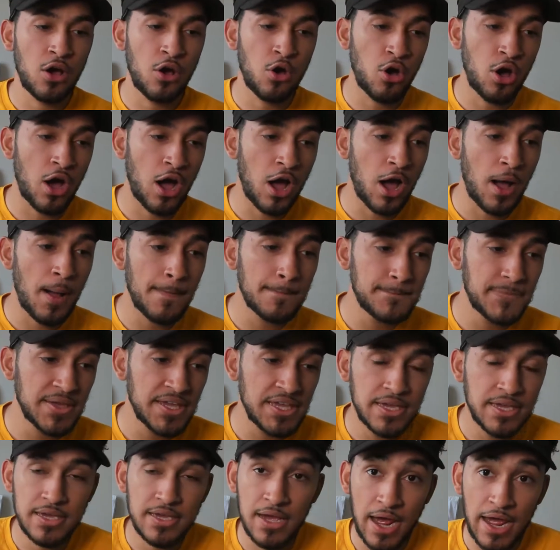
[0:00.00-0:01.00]

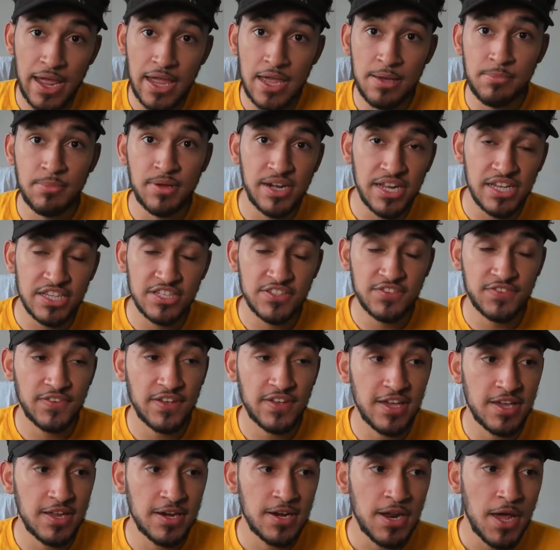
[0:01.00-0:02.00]
albeit I am a Knicks
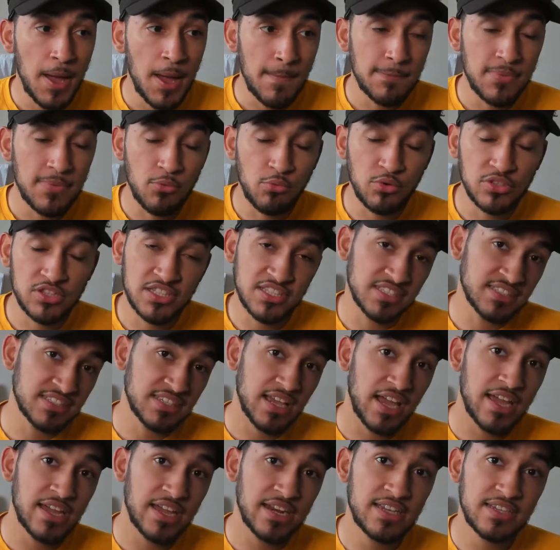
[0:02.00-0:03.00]
fan, but with the
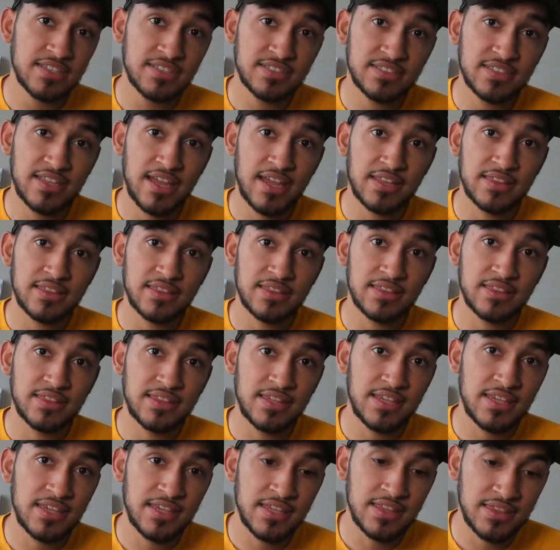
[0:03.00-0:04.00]
signings that
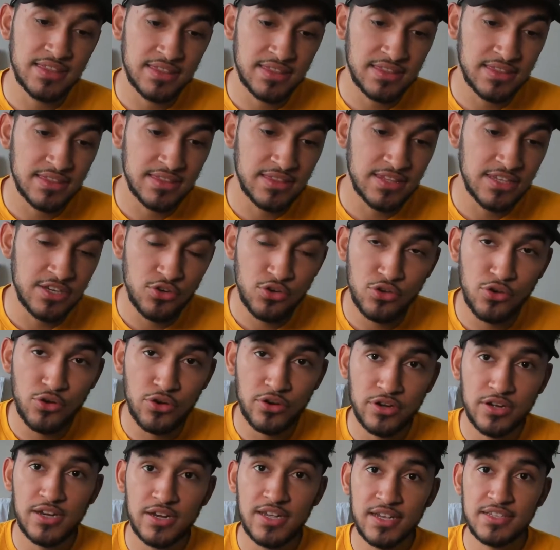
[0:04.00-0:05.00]
the New
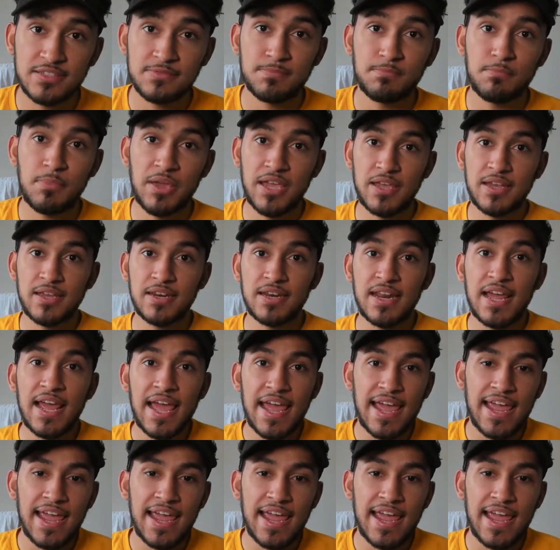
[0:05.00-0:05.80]
York Knicks made,